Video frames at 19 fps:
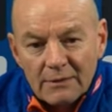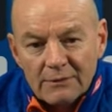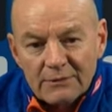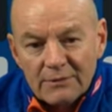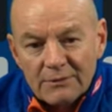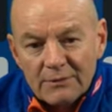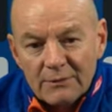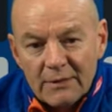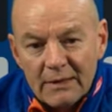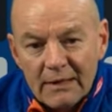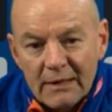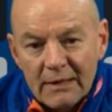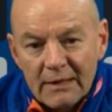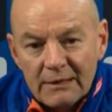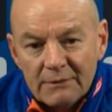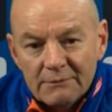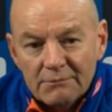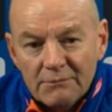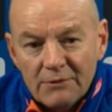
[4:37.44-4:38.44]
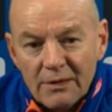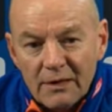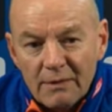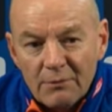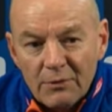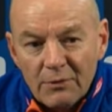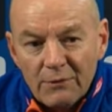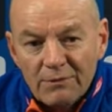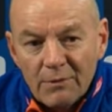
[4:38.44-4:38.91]
To
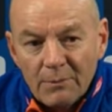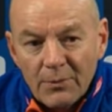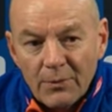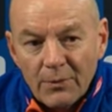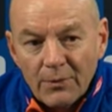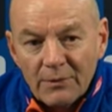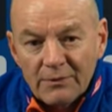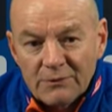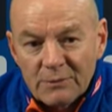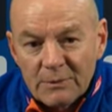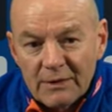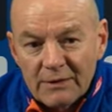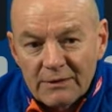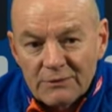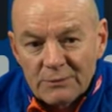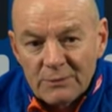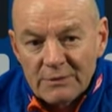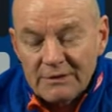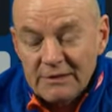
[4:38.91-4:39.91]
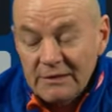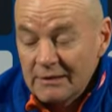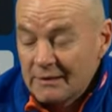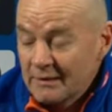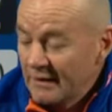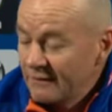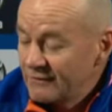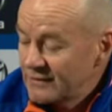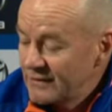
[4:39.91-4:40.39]
move the ball as well as we did
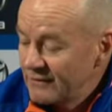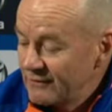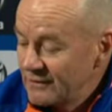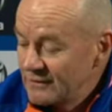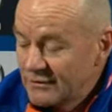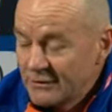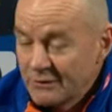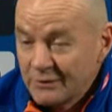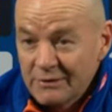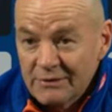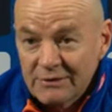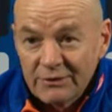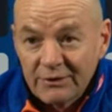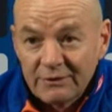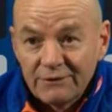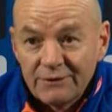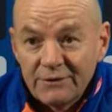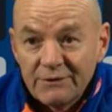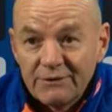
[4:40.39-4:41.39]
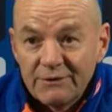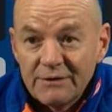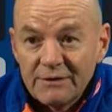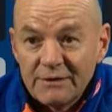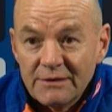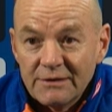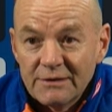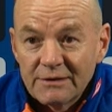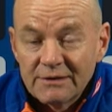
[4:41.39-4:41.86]
and have 72 inside
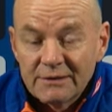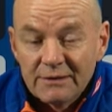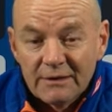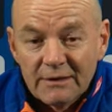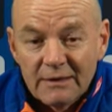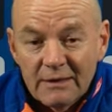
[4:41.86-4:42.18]
50s,